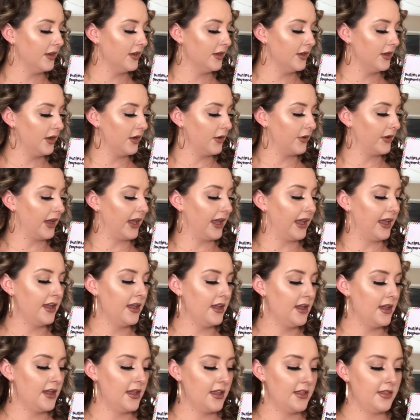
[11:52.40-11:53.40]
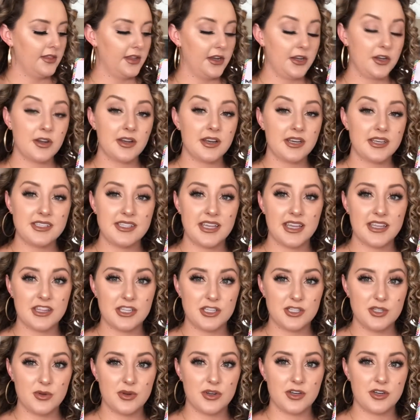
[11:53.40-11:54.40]
Okay, then you're gonna take the
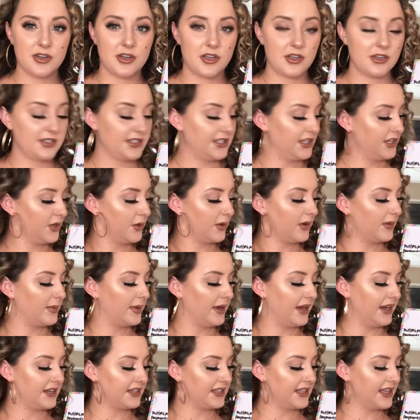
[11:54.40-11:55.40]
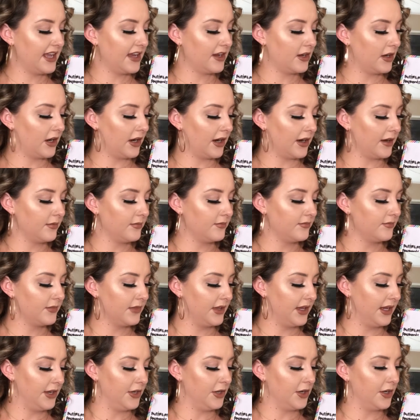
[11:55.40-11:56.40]
$200 that you were paying to that card
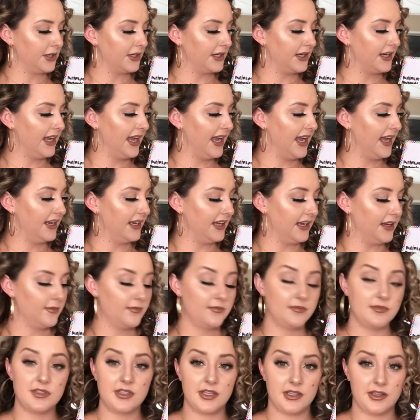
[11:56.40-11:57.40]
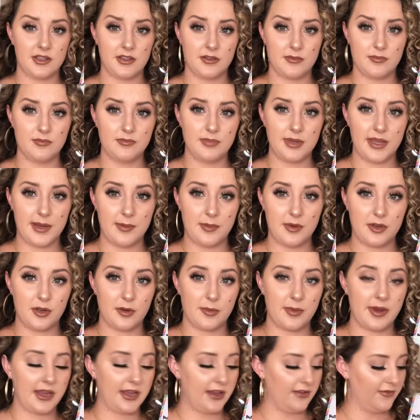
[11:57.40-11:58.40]
and you're gonna add it to the payment you're
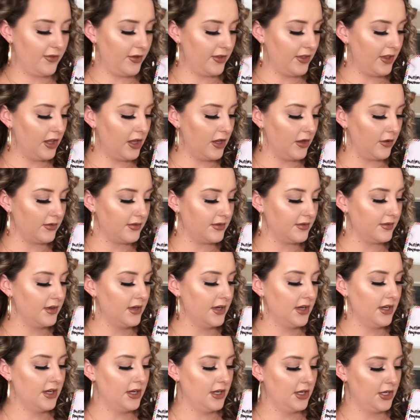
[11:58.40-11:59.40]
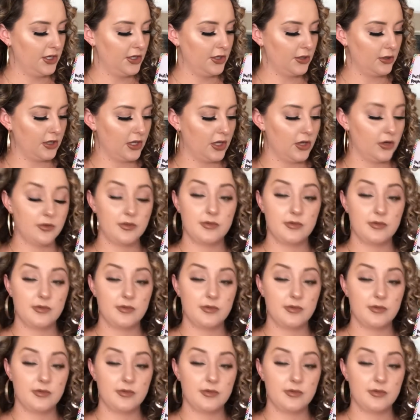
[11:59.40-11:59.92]
making for the loan. Your loan